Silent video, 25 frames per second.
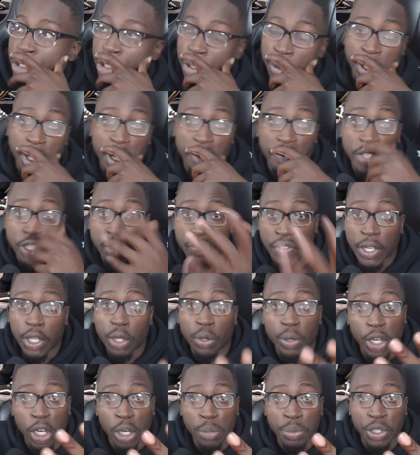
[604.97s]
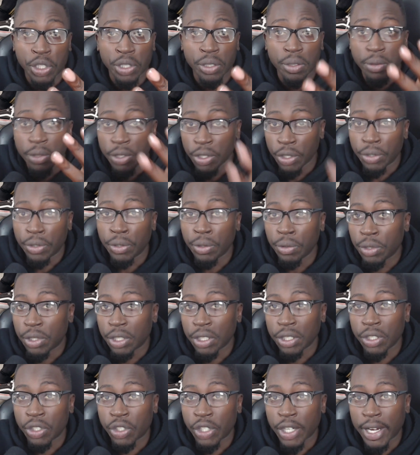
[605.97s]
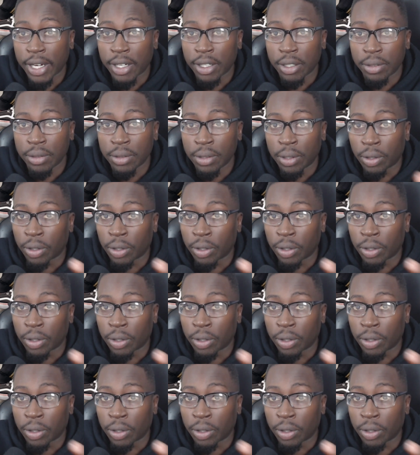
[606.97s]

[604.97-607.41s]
So yeah, if this video helped you, you're new to the channel,